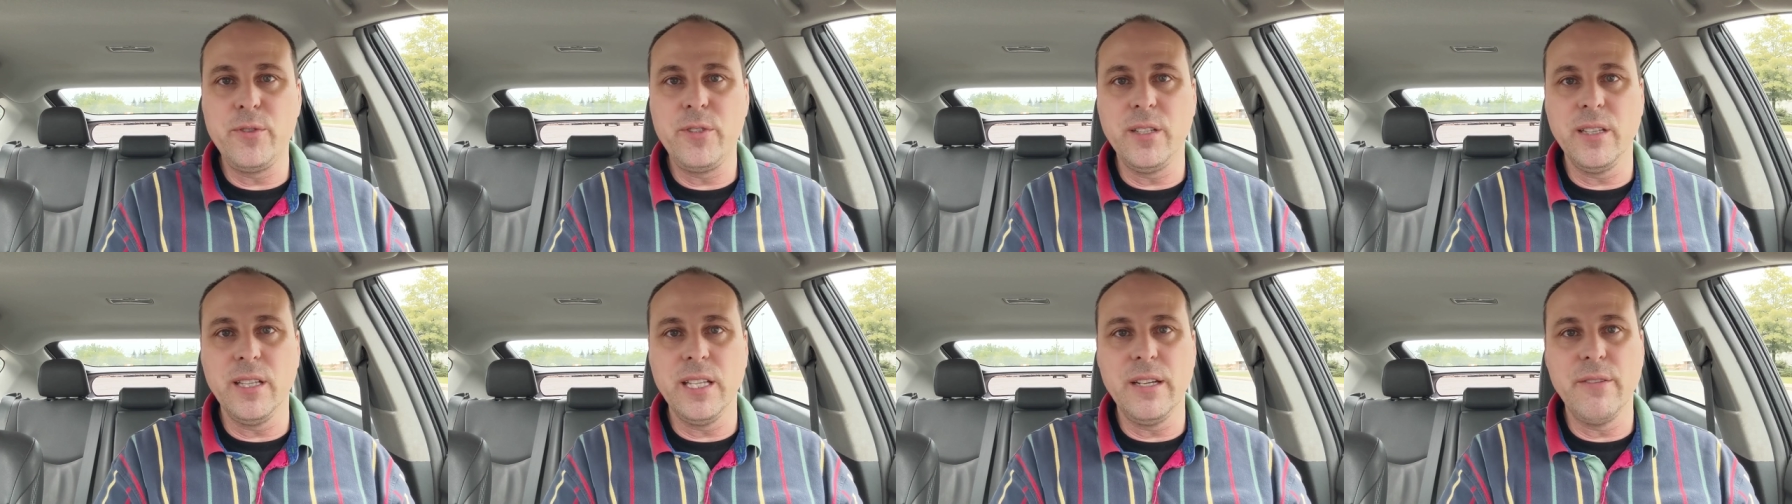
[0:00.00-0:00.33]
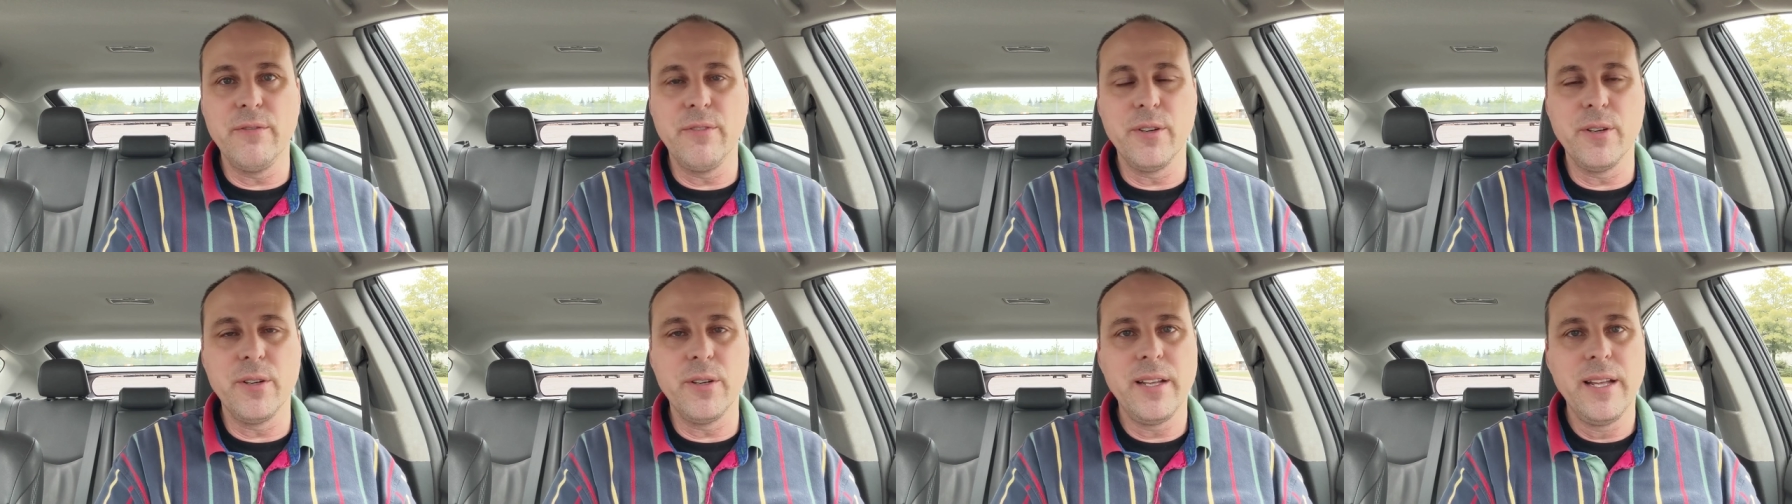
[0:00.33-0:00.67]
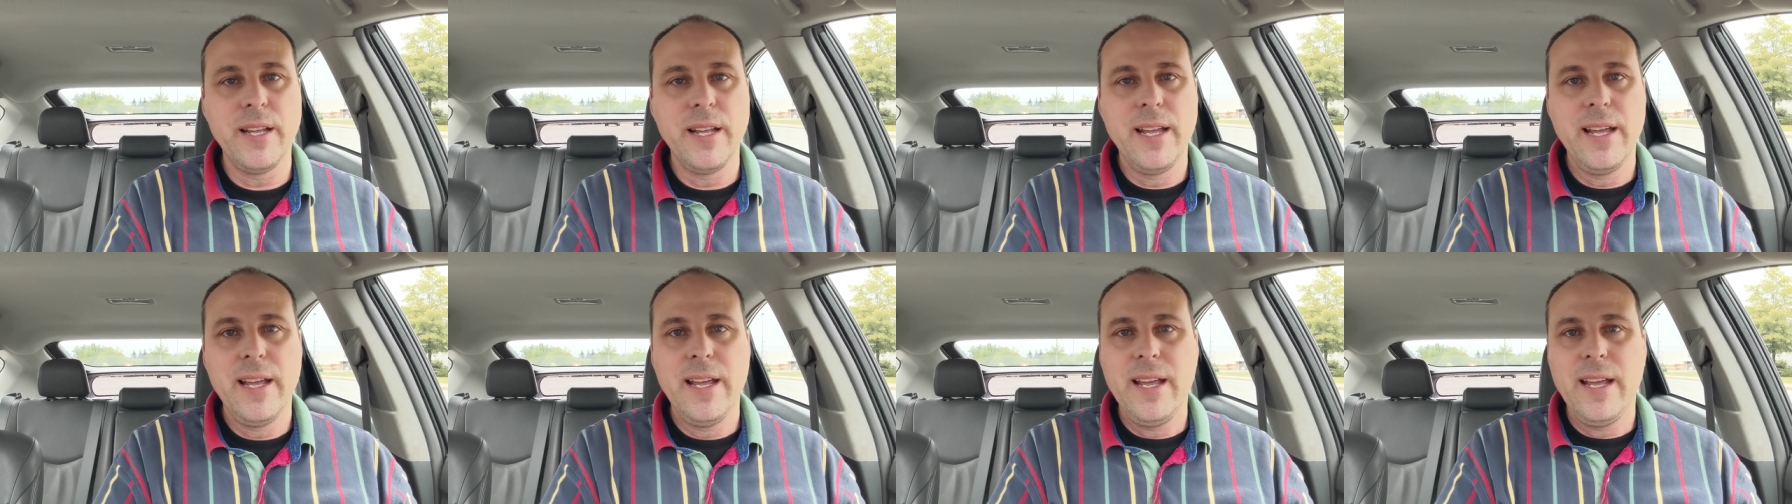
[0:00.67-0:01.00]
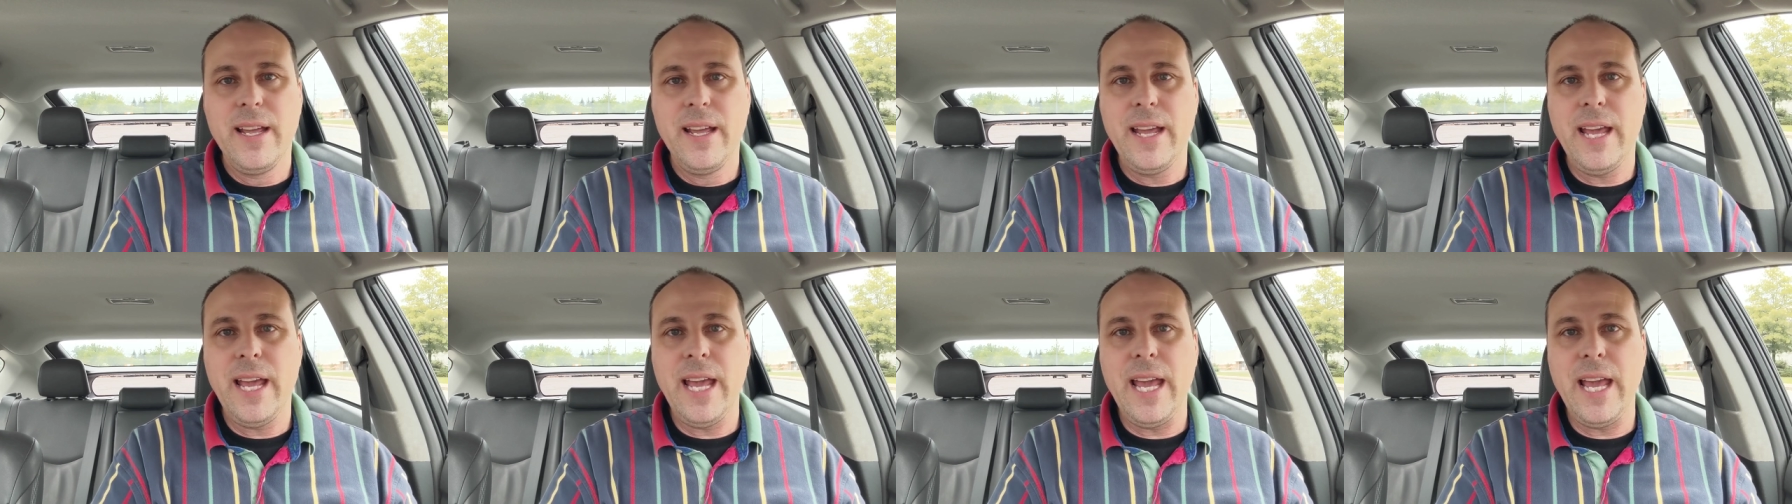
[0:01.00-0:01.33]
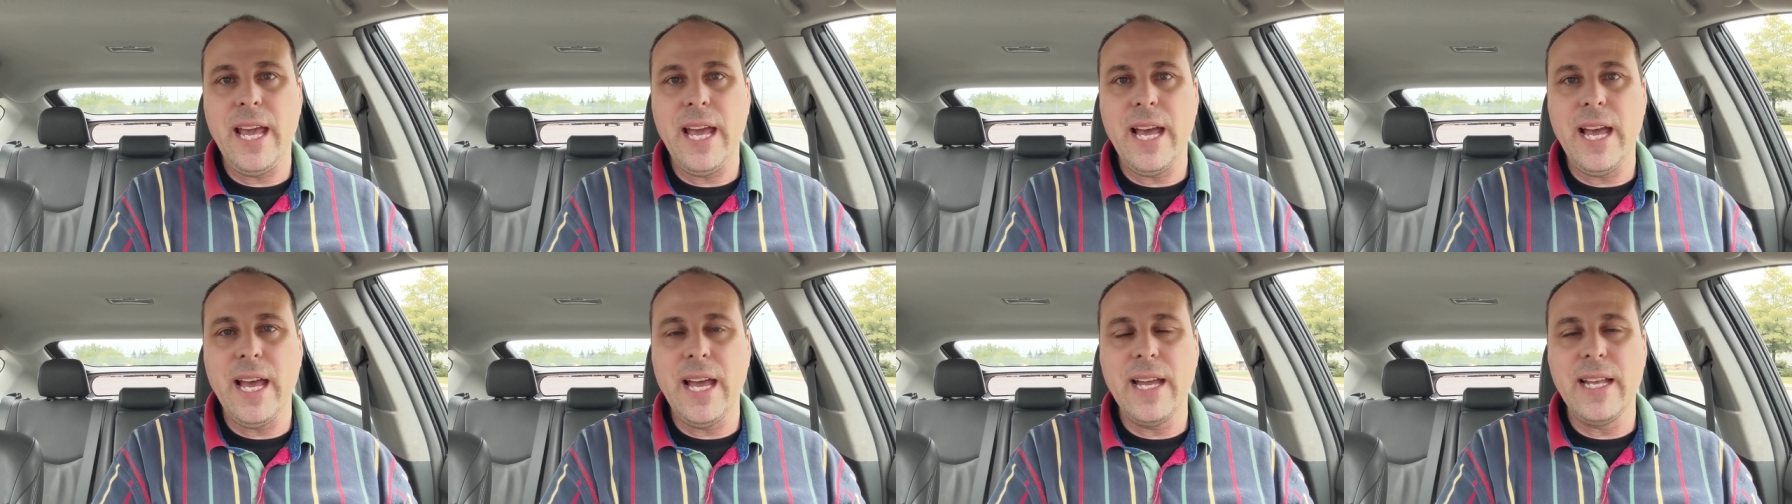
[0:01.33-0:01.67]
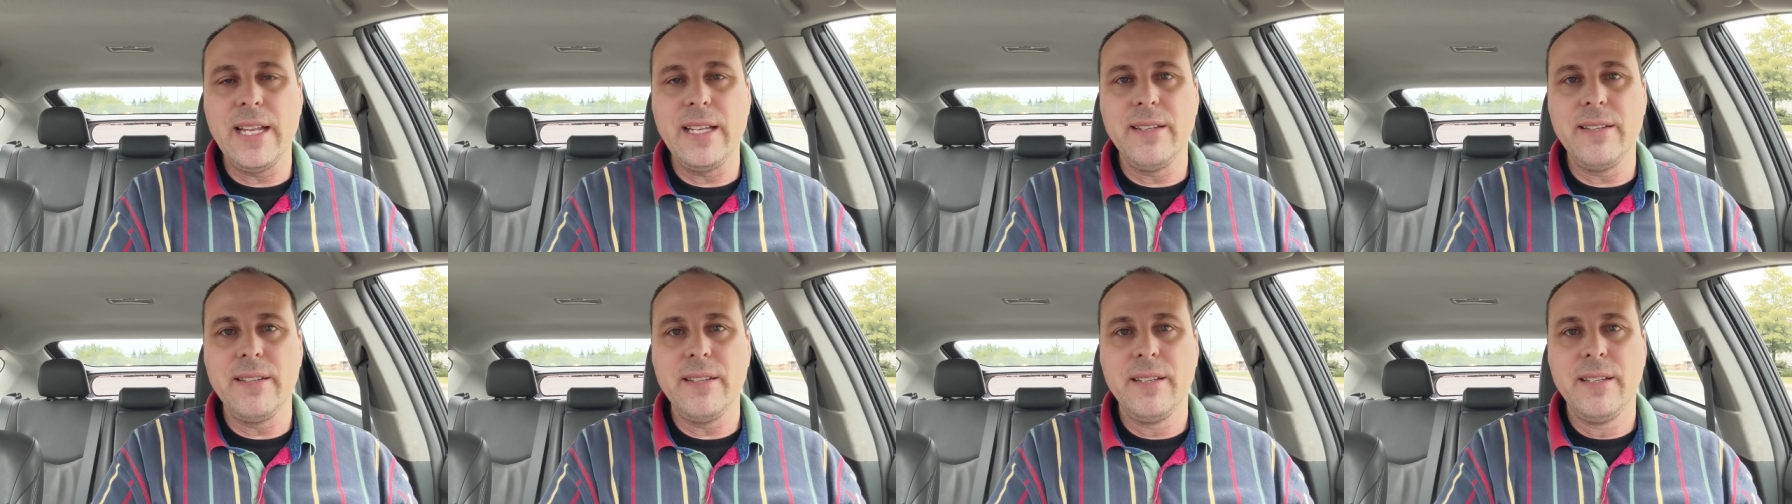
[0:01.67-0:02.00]
delivered,
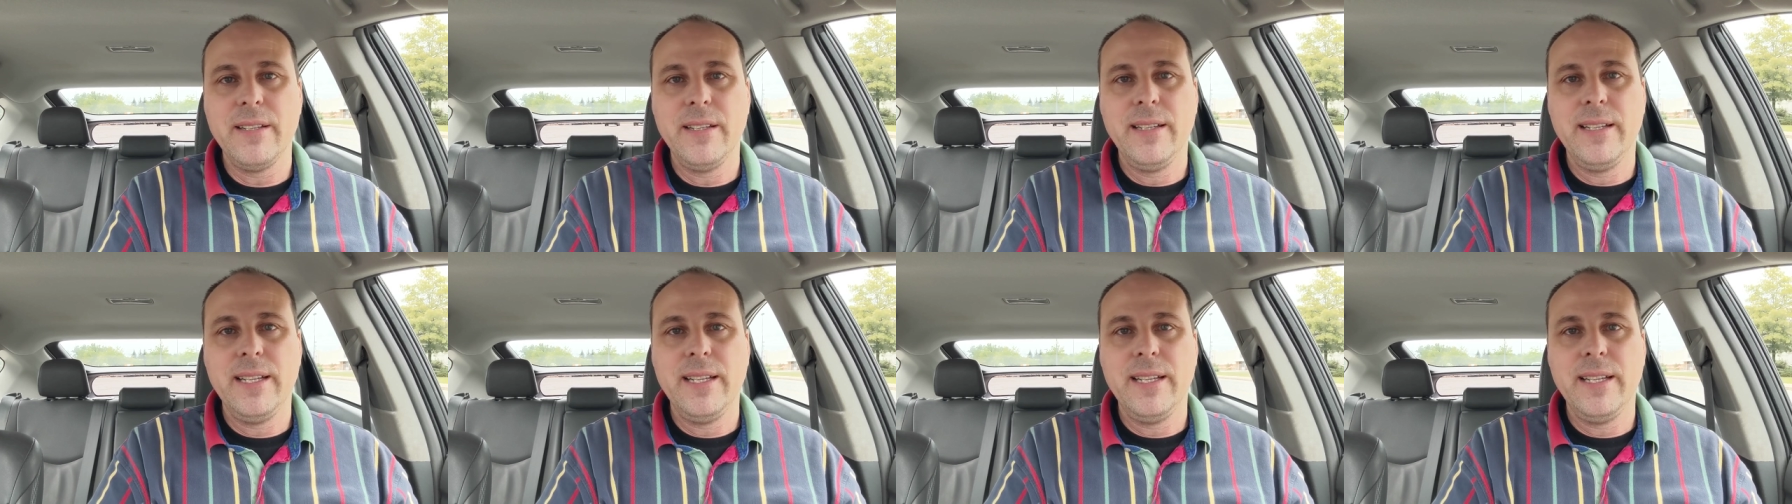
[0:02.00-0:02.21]
and